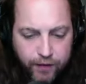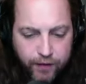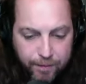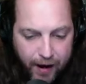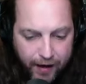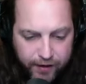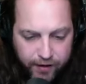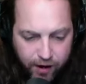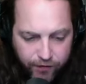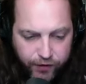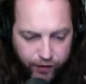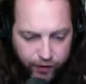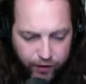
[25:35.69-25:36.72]
Like my
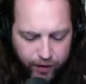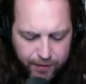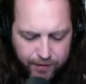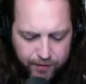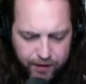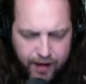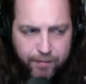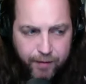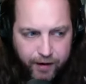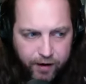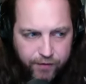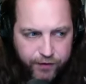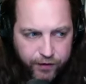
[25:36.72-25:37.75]
governor, I mean, yeah, my
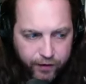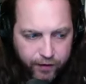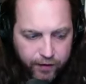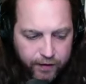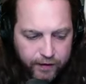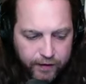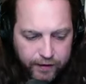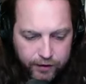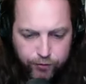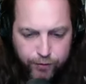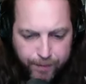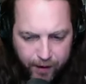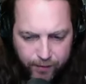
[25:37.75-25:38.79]
governor is
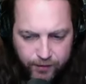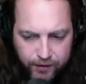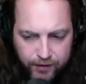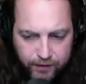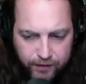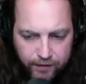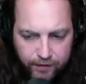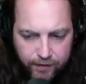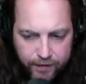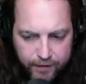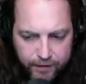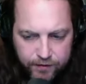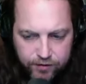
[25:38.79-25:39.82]
Republican.
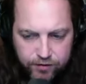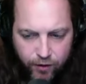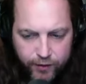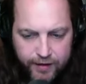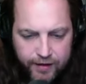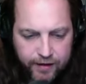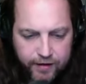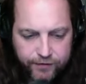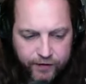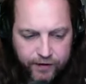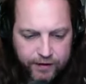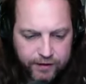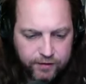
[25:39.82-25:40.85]
So he
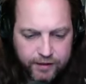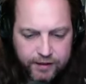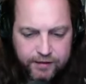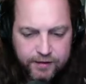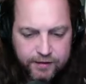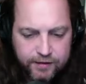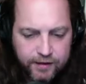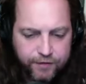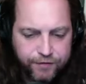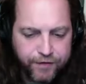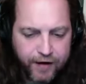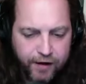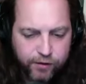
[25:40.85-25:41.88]

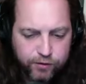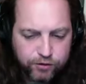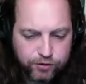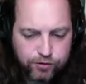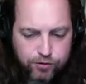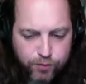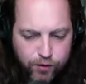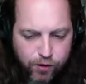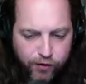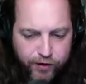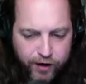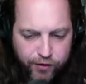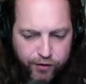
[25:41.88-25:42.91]
followed suit with all
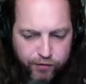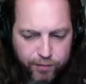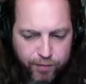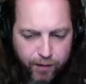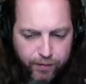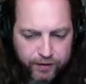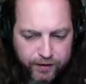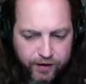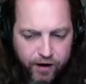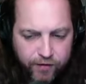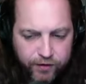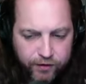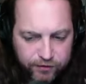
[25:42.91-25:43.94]
the other Republican
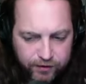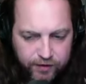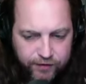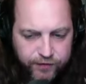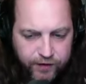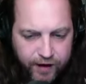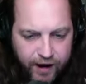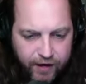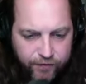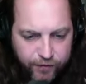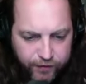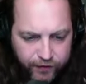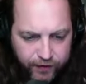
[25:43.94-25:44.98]
governors and lifted
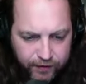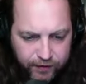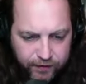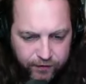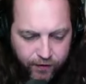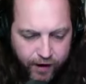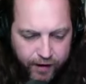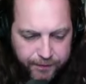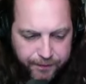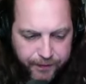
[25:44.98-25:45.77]
everything, right?